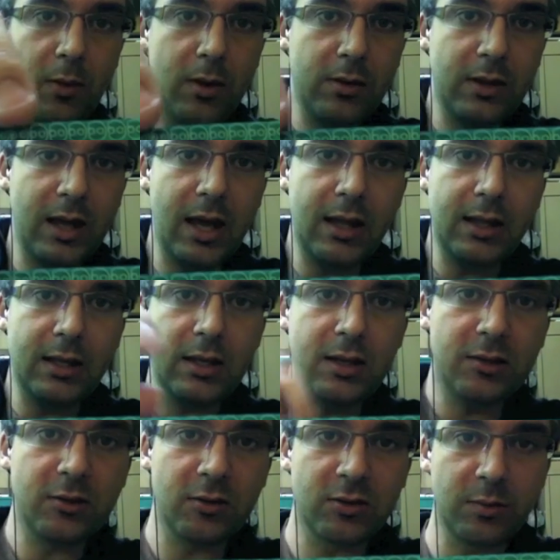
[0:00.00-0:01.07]
where the L E
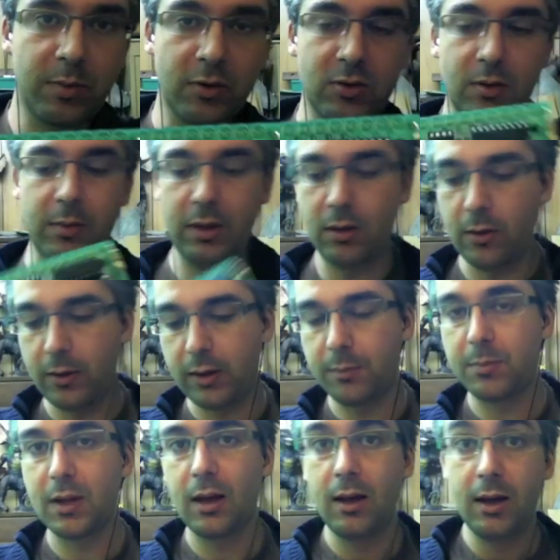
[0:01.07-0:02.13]
Ds are supposed to be going.
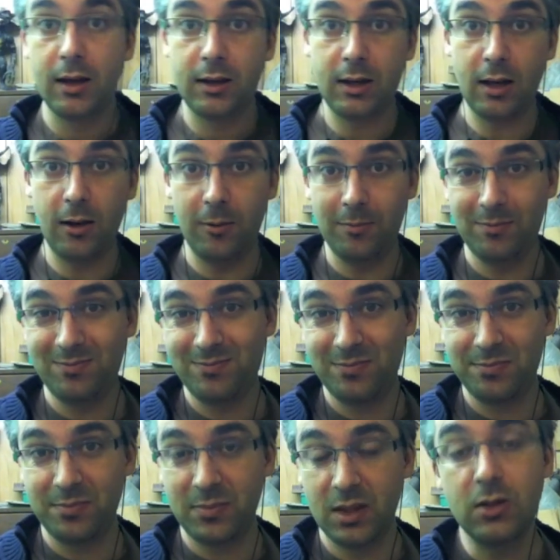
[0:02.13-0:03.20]
Now,
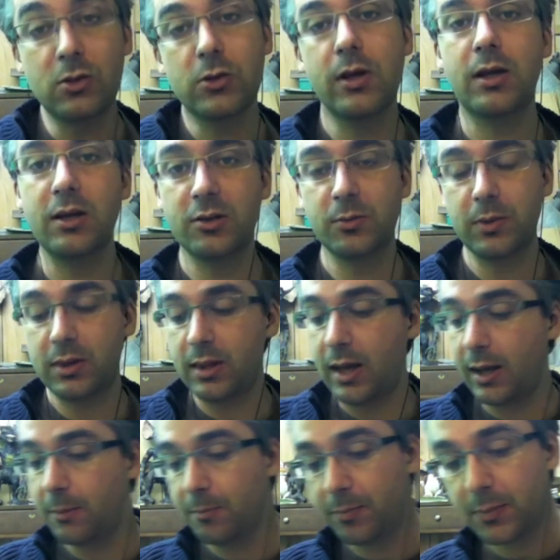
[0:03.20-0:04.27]
the trick is with
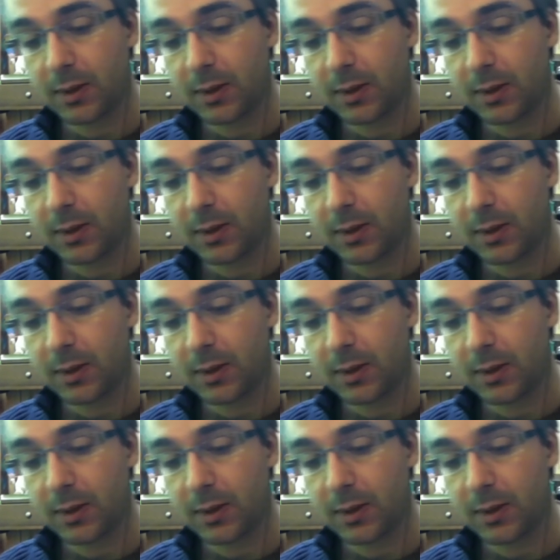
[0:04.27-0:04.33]
that,